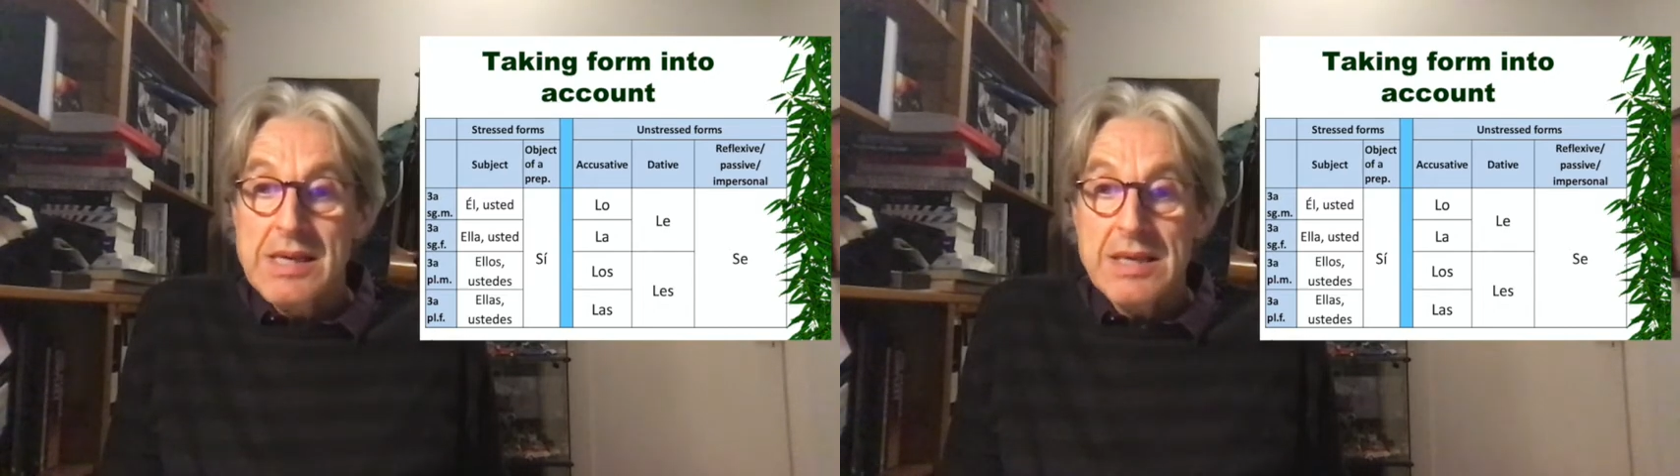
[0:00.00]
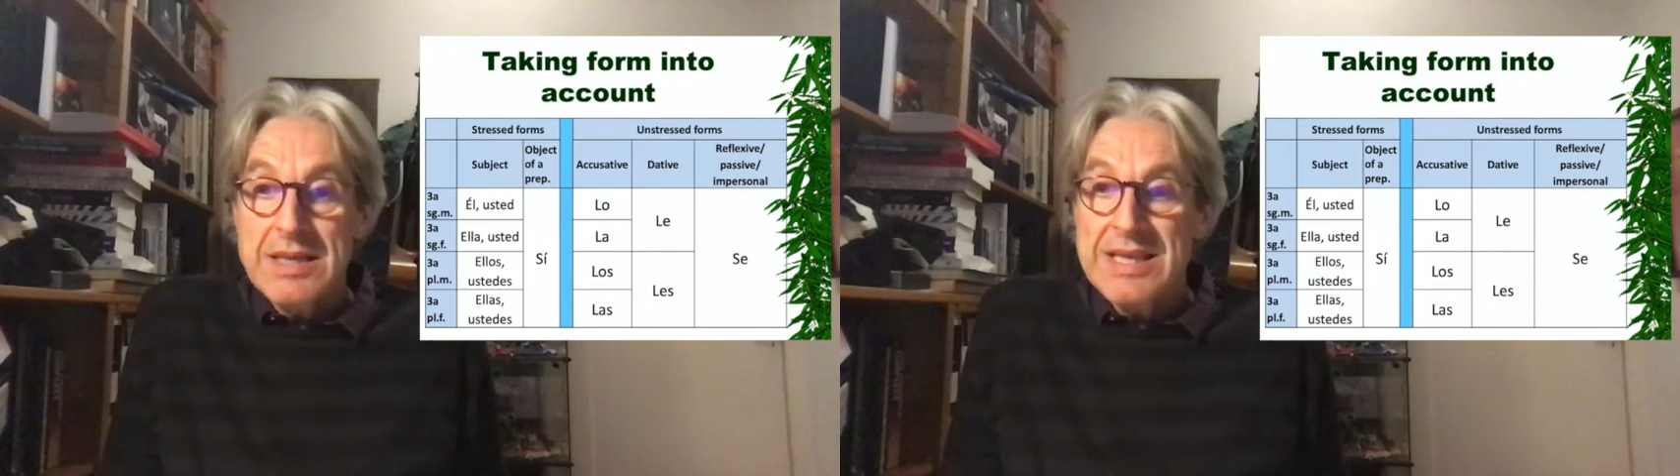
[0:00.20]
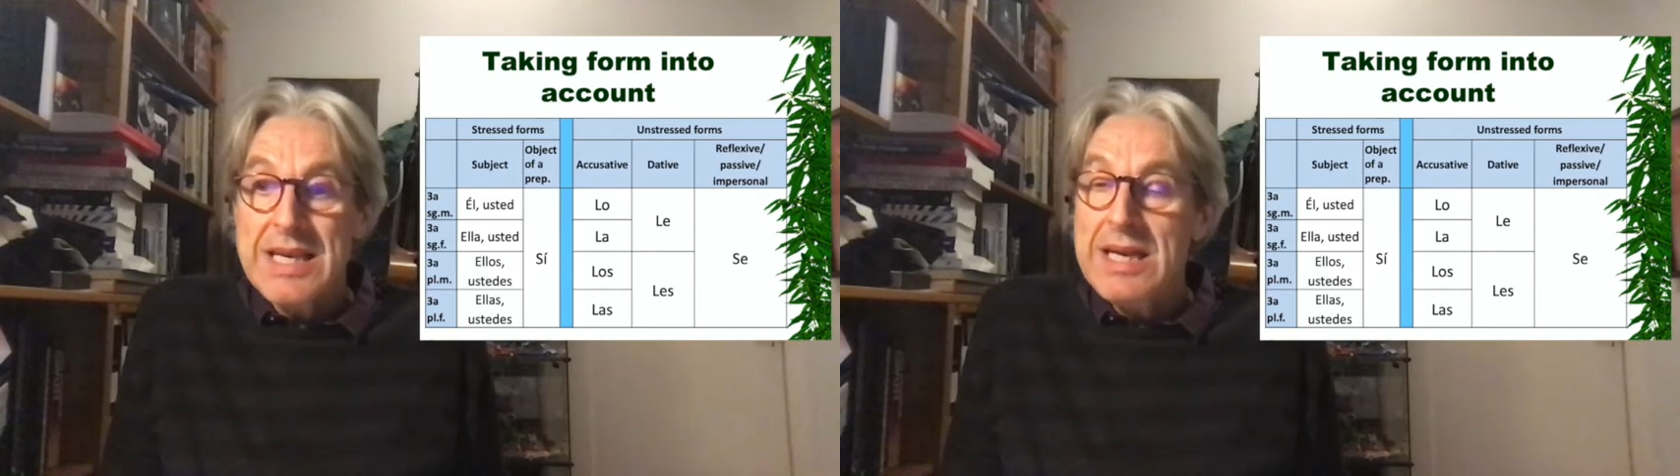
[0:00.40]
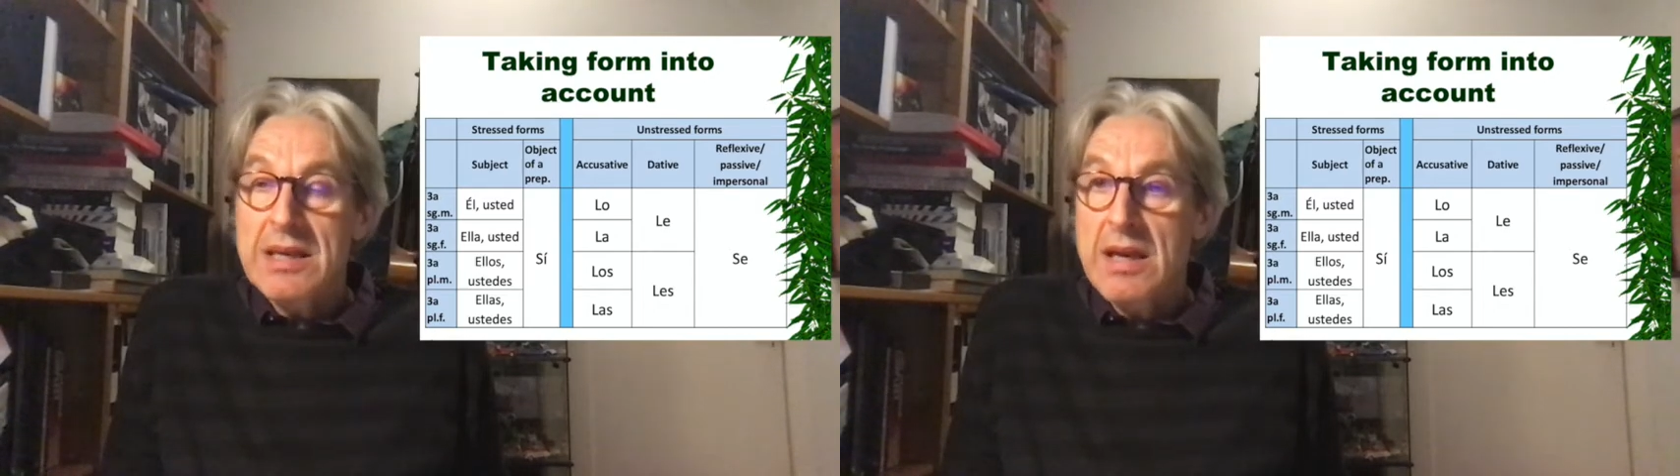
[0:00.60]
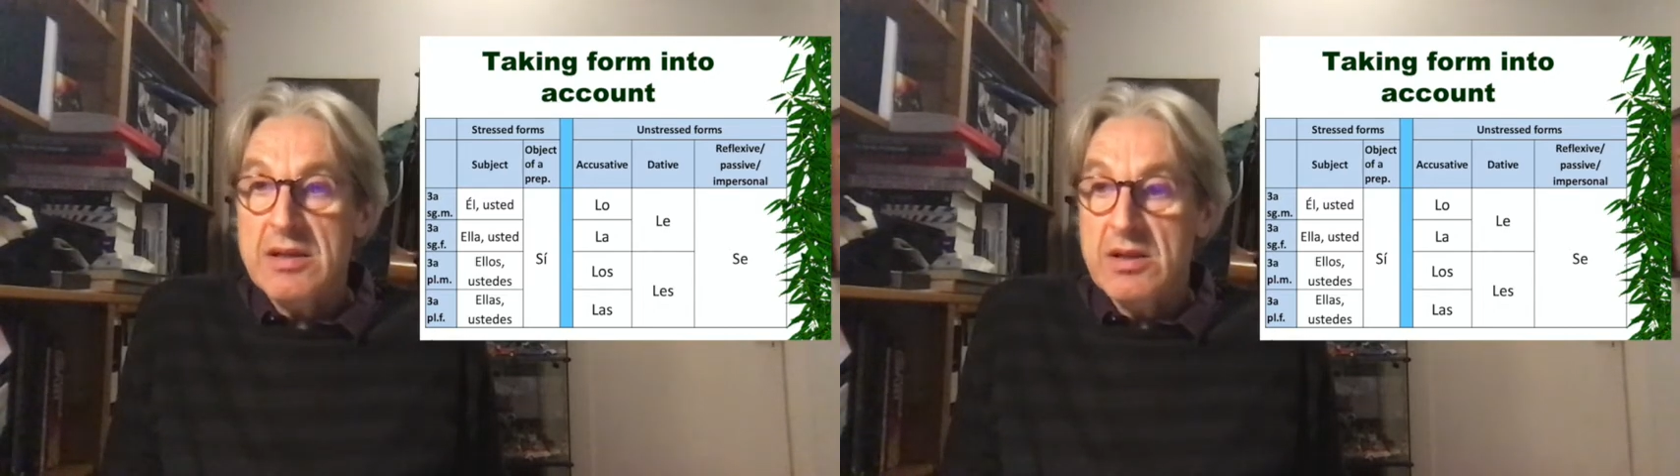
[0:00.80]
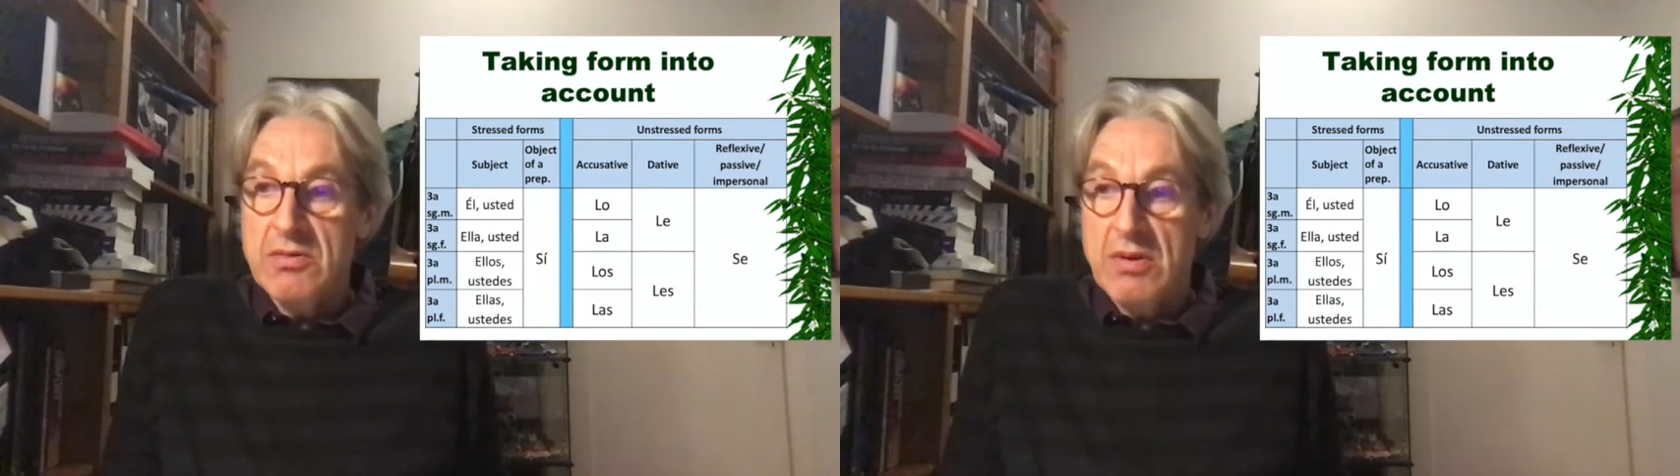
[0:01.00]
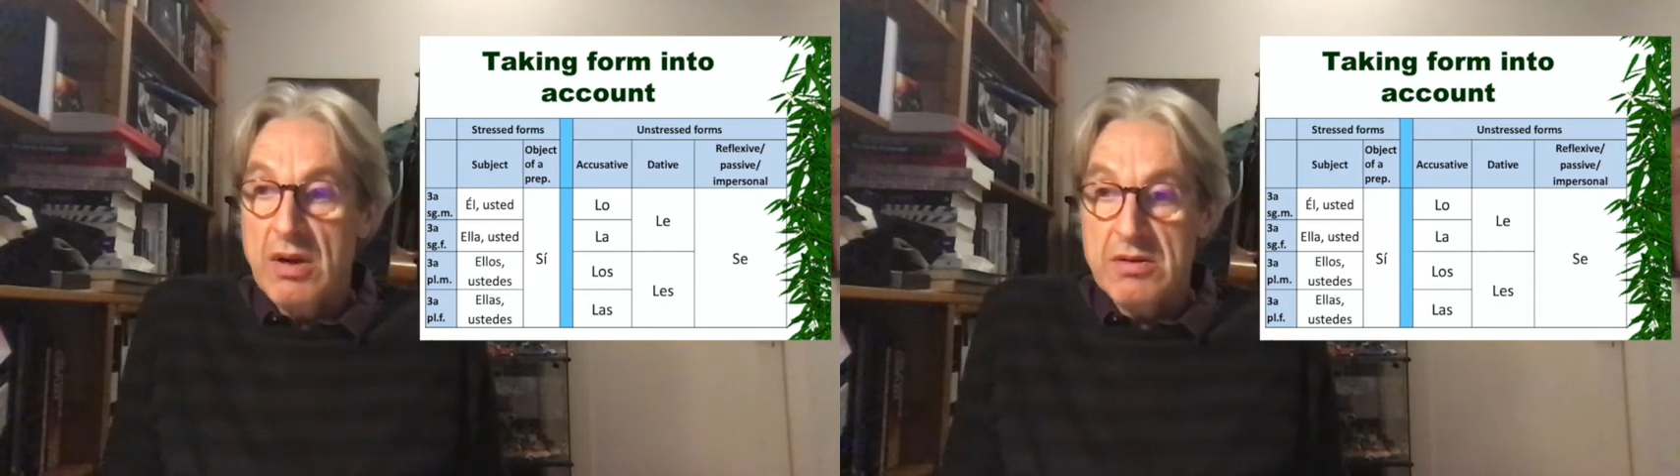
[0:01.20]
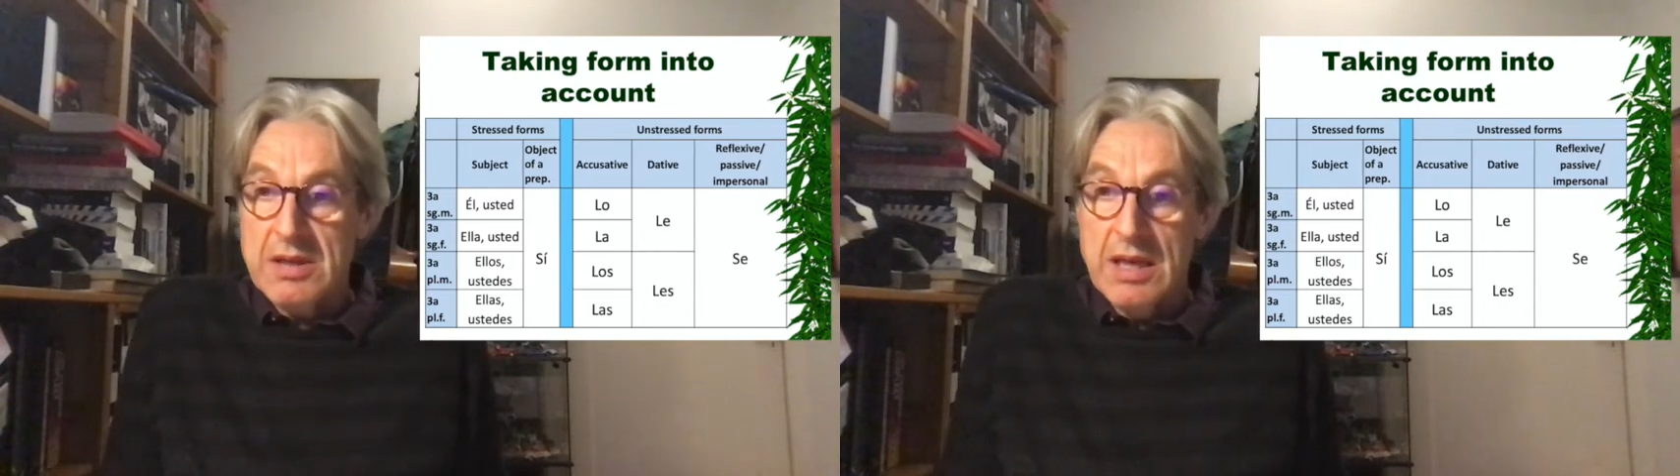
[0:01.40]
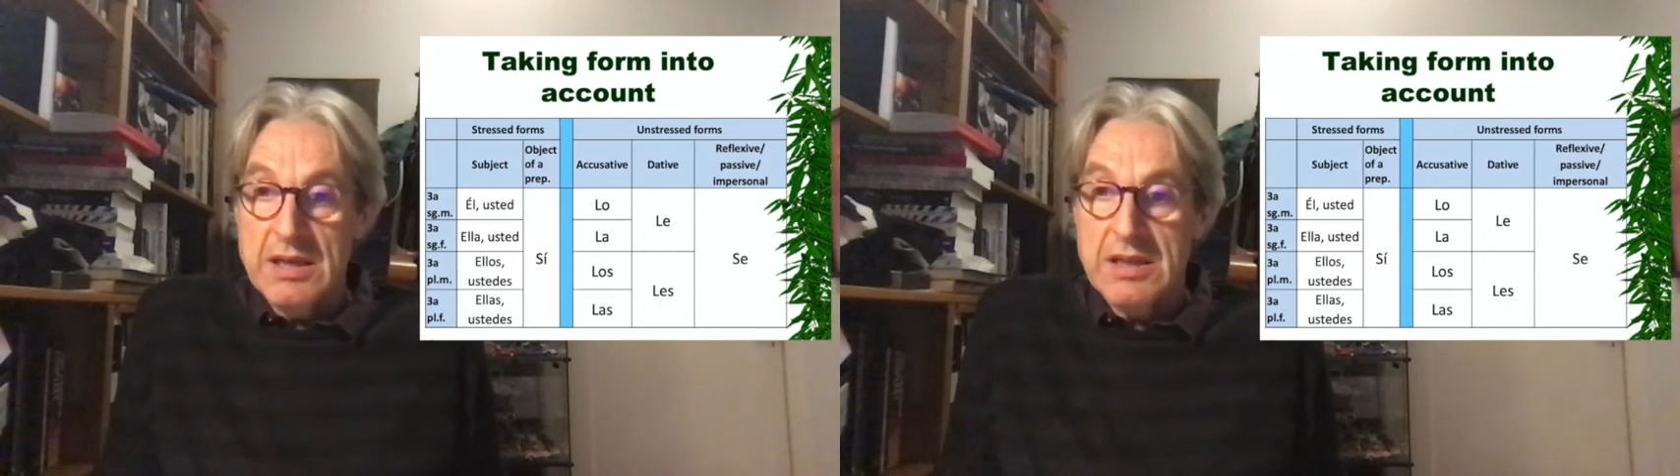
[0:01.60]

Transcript: sé doesn't do those things.